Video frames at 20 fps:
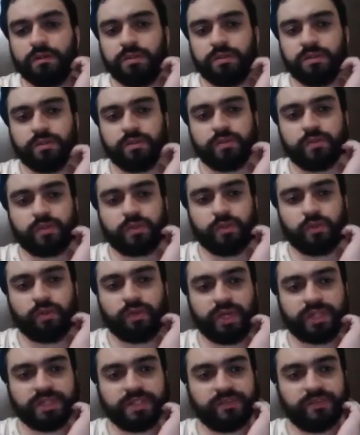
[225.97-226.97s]
So
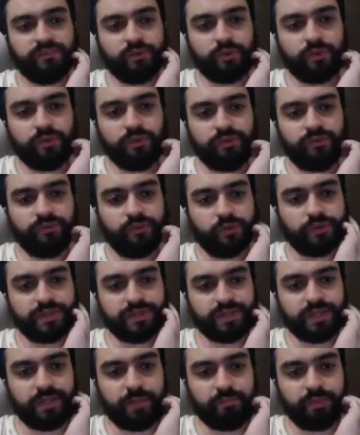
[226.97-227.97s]
that's for the first
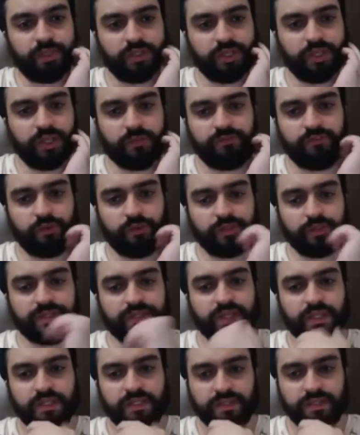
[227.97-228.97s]
sample game. For the
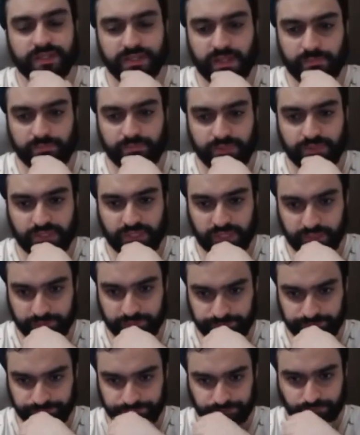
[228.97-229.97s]
second sample
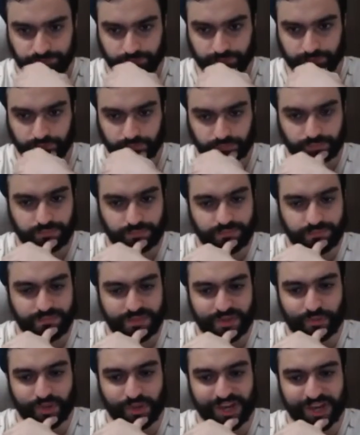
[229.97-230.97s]
game,
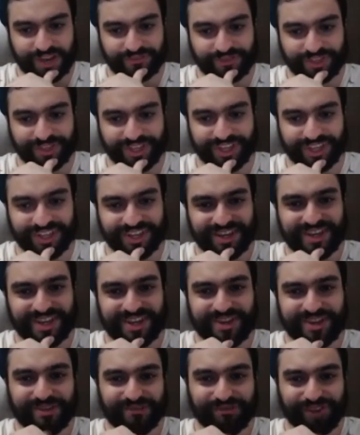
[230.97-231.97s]
we have a
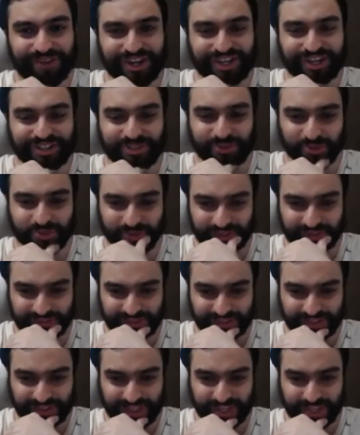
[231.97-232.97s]
very
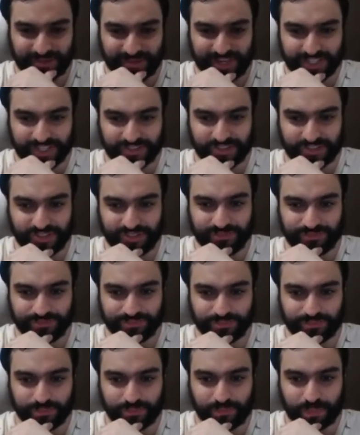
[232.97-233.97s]
cute game actually.
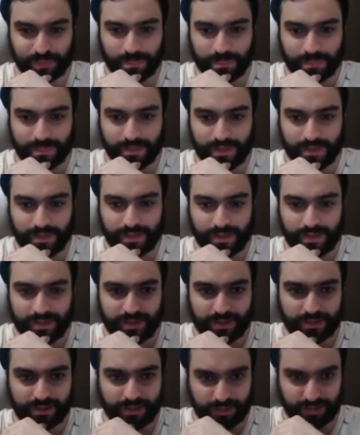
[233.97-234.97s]

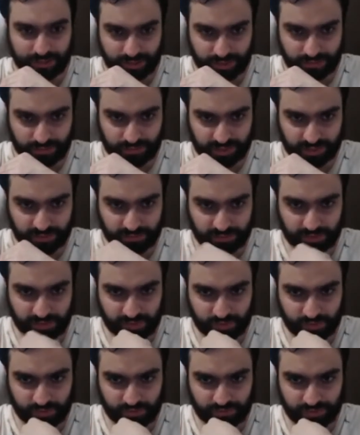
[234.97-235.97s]
Let me make
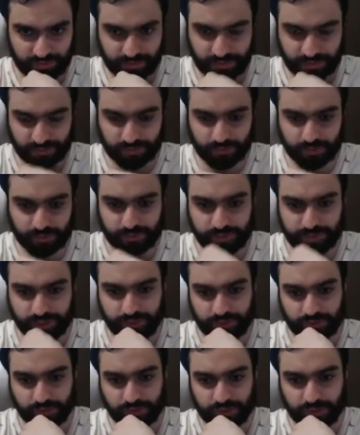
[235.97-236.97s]
sure everything is
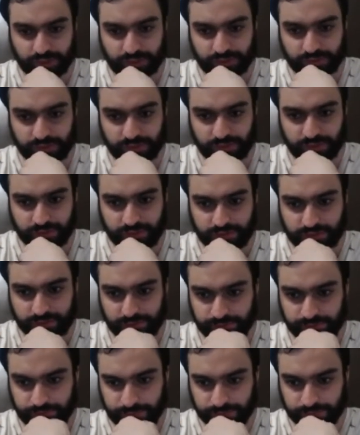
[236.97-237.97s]
working. Okay, it is.
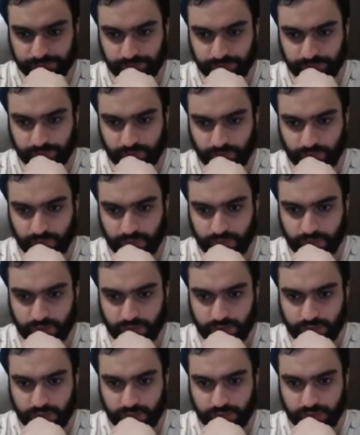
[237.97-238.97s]

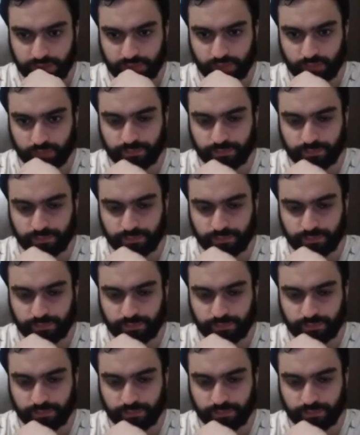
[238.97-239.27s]
So